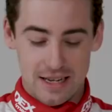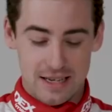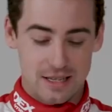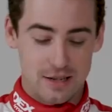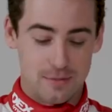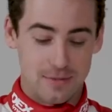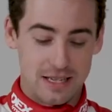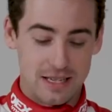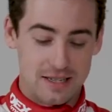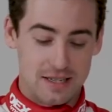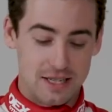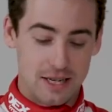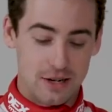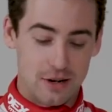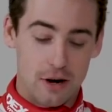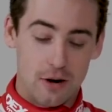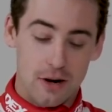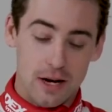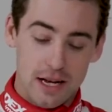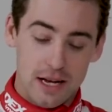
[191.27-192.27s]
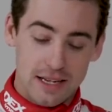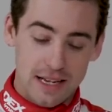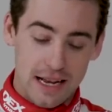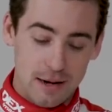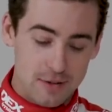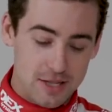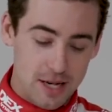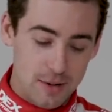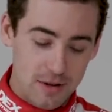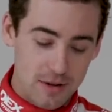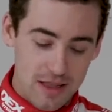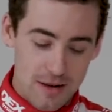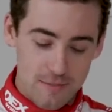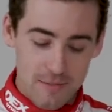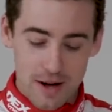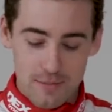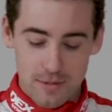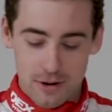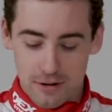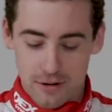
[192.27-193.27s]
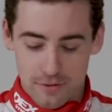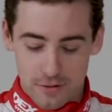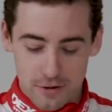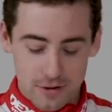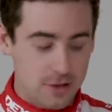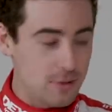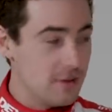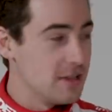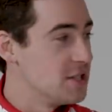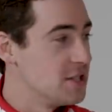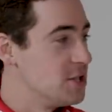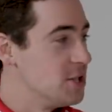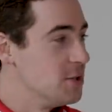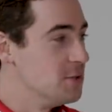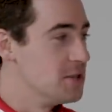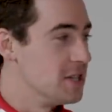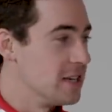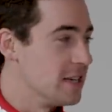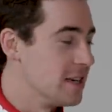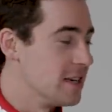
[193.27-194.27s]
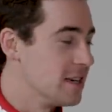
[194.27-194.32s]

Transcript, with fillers: it's gonna be a zero. Name something that might be referred to as juicy.